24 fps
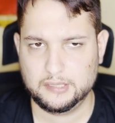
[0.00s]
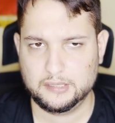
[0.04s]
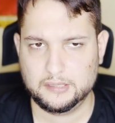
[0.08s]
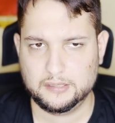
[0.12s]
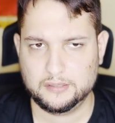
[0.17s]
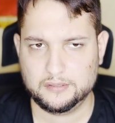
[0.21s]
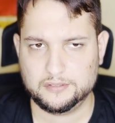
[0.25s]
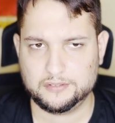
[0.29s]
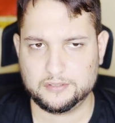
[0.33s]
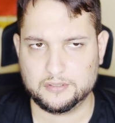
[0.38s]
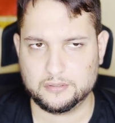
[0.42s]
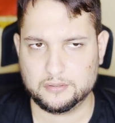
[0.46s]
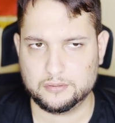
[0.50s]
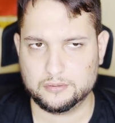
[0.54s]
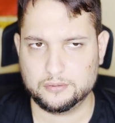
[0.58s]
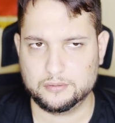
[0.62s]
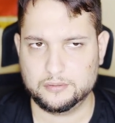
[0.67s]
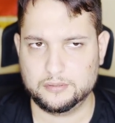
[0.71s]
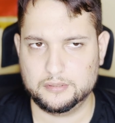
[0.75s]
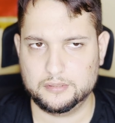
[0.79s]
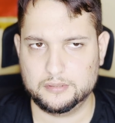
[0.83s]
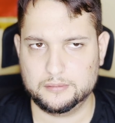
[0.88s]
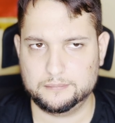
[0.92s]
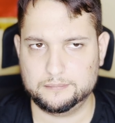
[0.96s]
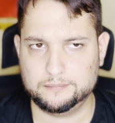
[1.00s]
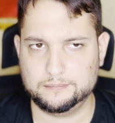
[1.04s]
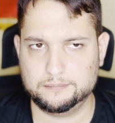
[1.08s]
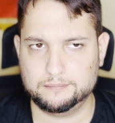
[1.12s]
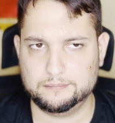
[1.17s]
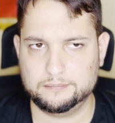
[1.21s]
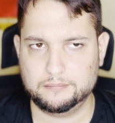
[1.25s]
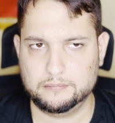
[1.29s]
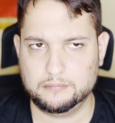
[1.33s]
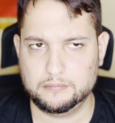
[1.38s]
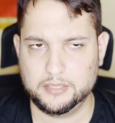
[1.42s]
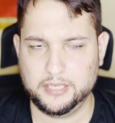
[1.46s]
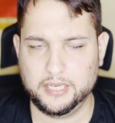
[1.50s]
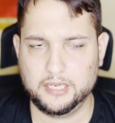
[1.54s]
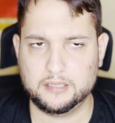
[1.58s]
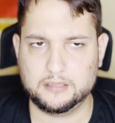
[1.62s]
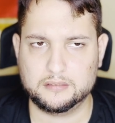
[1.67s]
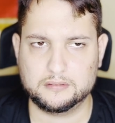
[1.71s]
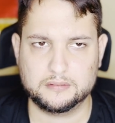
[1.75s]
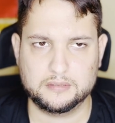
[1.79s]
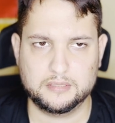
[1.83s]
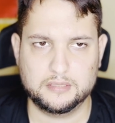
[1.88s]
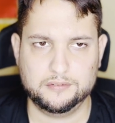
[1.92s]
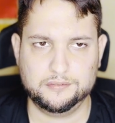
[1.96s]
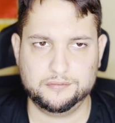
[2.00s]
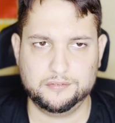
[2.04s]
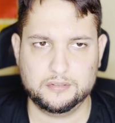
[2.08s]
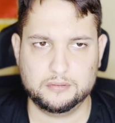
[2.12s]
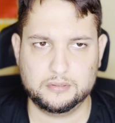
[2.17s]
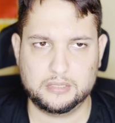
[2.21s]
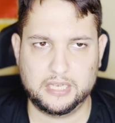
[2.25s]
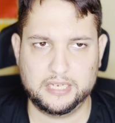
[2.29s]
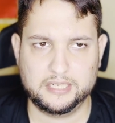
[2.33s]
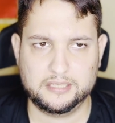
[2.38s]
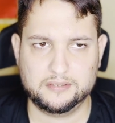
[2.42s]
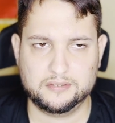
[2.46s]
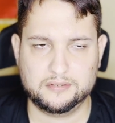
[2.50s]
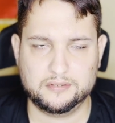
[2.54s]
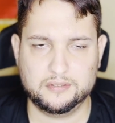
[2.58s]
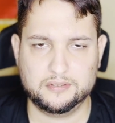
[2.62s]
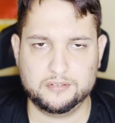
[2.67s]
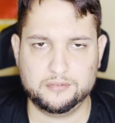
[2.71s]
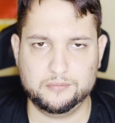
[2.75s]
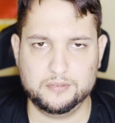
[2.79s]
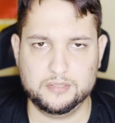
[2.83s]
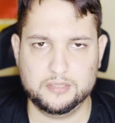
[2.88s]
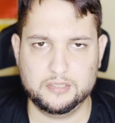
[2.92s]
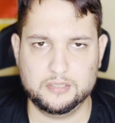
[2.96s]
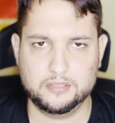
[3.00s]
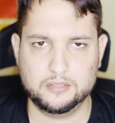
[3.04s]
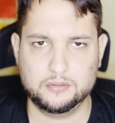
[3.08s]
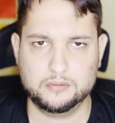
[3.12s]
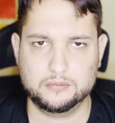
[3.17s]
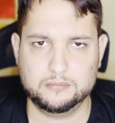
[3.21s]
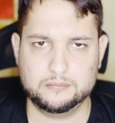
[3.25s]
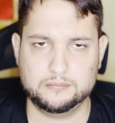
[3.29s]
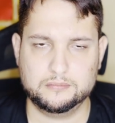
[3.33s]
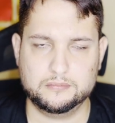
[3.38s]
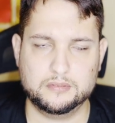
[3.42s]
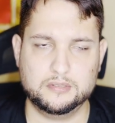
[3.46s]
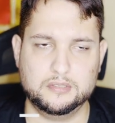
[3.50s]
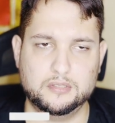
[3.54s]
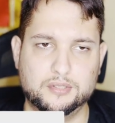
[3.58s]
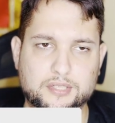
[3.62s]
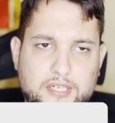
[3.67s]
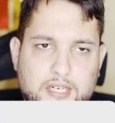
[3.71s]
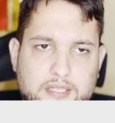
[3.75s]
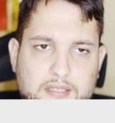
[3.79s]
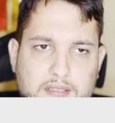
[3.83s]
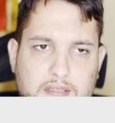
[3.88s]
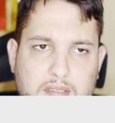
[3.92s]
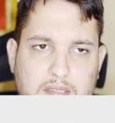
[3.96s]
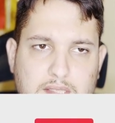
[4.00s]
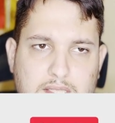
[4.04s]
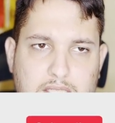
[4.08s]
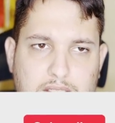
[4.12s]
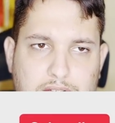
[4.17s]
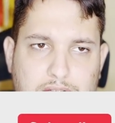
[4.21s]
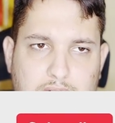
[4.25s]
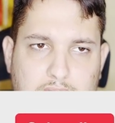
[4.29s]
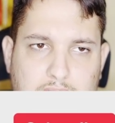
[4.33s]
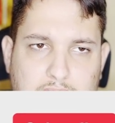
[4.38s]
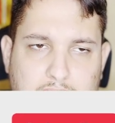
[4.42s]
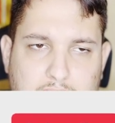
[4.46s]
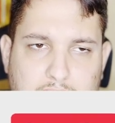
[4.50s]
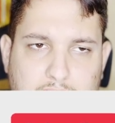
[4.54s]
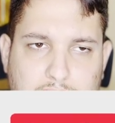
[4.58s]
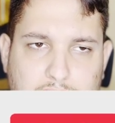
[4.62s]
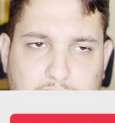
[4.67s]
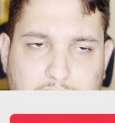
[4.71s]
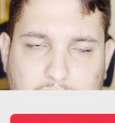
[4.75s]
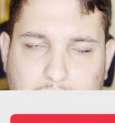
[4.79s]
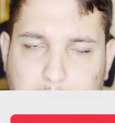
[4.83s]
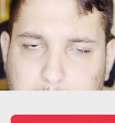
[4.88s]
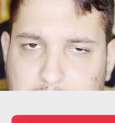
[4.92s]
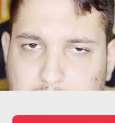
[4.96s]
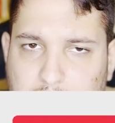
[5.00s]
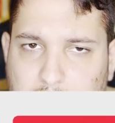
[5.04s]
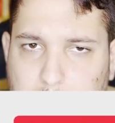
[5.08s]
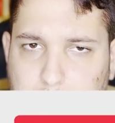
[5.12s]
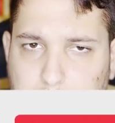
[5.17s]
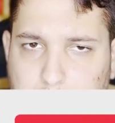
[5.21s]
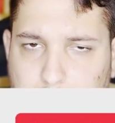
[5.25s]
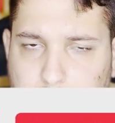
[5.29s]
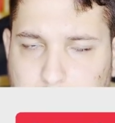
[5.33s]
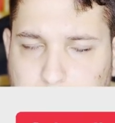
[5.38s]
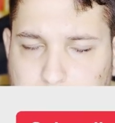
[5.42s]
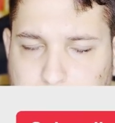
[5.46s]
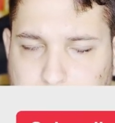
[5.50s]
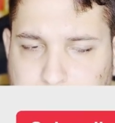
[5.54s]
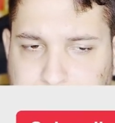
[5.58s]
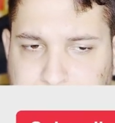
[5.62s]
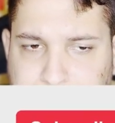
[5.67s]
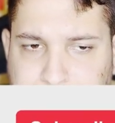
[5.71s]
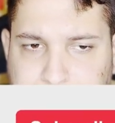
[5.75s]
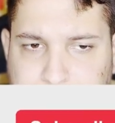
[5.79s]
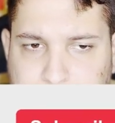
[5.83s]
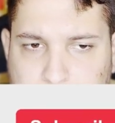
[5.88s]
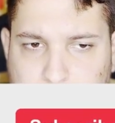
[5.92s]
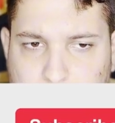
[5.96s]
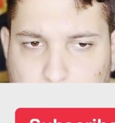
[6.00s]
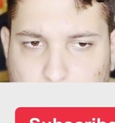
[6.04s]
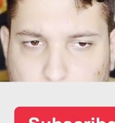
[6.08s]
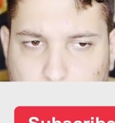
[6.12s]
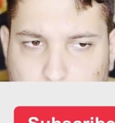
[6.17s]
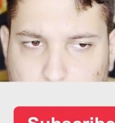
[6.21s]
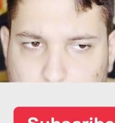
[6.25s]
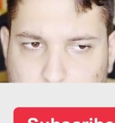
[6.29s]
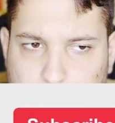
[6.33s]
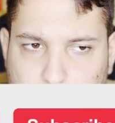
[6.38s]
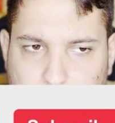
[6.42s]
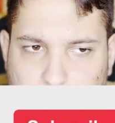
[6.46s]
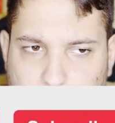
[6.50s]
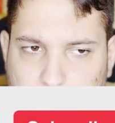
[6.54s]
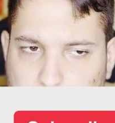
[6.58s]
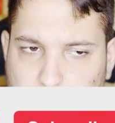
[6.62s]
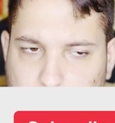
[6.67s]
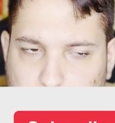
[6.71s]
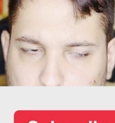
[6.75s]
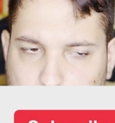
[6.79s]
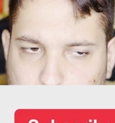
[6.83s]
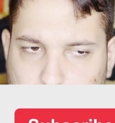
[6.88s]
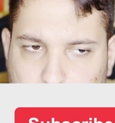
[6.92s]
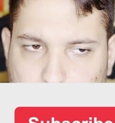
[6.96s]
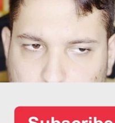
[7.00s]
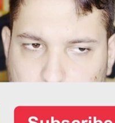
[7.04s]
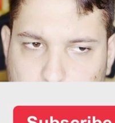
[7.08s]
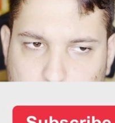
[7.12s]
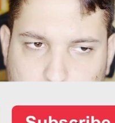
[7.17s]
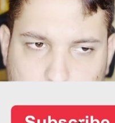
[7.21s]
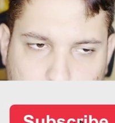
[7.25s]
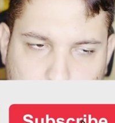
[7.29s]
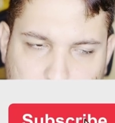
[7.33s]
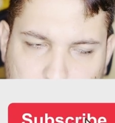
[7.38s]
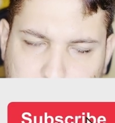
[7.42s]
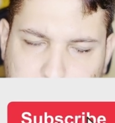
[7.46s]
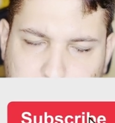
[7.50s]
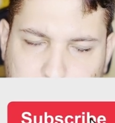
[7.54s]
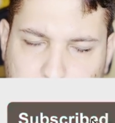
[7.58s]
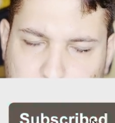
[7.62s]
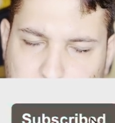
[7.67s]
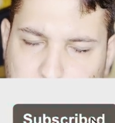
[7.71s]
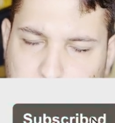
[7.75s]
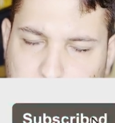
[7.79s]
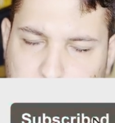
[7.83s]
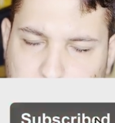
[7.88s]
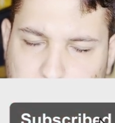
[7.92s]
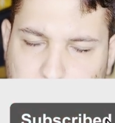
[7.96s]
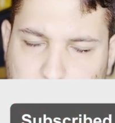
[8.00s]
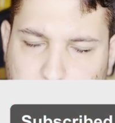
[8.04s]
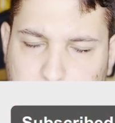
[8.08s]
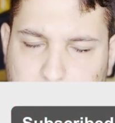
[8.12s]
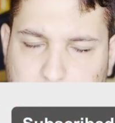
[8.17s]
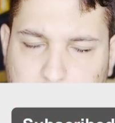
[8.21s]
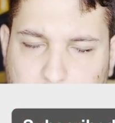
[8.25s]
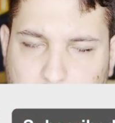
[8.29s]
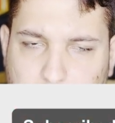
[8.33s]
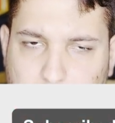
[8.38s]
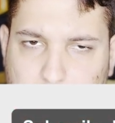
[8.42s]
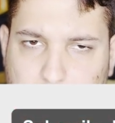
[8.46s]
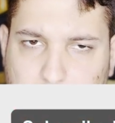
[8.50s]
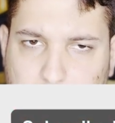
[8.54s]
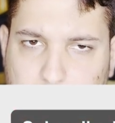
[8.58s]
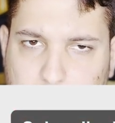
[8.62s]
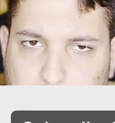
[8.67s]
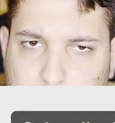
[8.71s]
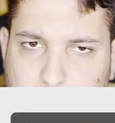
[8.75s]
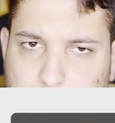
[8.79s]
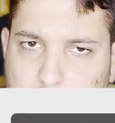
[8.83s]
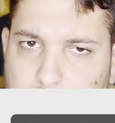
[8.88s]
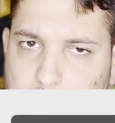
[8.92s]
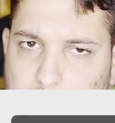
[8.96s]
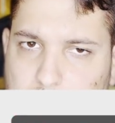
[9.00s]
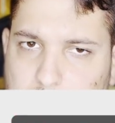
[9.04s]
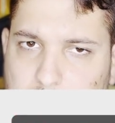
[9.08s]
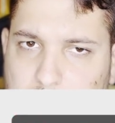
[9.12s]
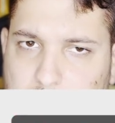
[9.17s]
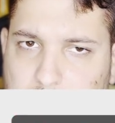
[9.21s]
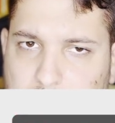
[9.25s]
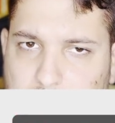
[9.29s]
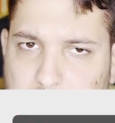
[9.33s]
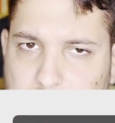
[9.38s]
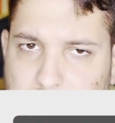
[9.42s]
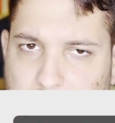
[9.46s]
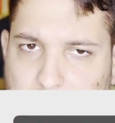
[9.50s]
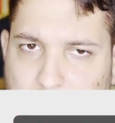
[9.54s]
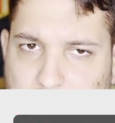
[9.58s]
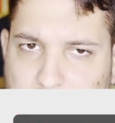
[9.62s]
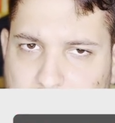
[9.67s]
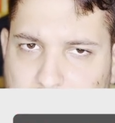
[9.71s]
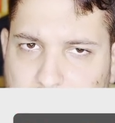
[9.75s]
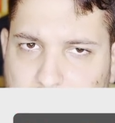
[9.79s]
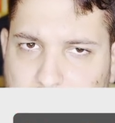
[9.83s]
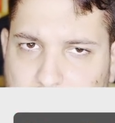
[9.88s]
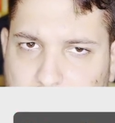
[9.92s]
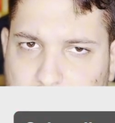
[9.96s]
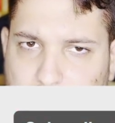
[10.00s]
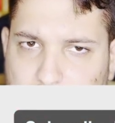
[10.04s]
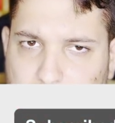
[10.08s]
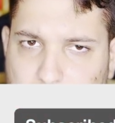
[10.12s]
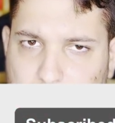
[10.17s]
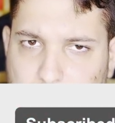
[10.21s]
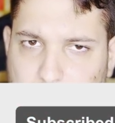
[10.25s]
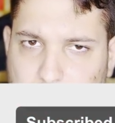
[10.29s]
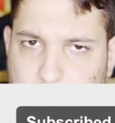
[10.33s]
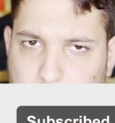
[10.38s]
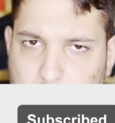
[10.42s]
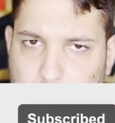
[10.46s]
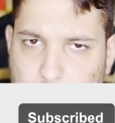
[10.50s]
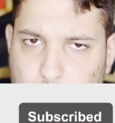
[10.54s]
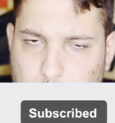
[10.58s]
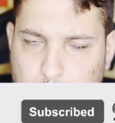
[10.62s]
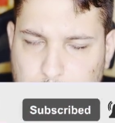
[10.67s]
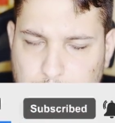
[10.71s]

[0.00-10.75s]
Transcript: So um, yeah, if you liked this video, you can leave a thumbs up, or you can also leave a thumbs down if you didn't like this video.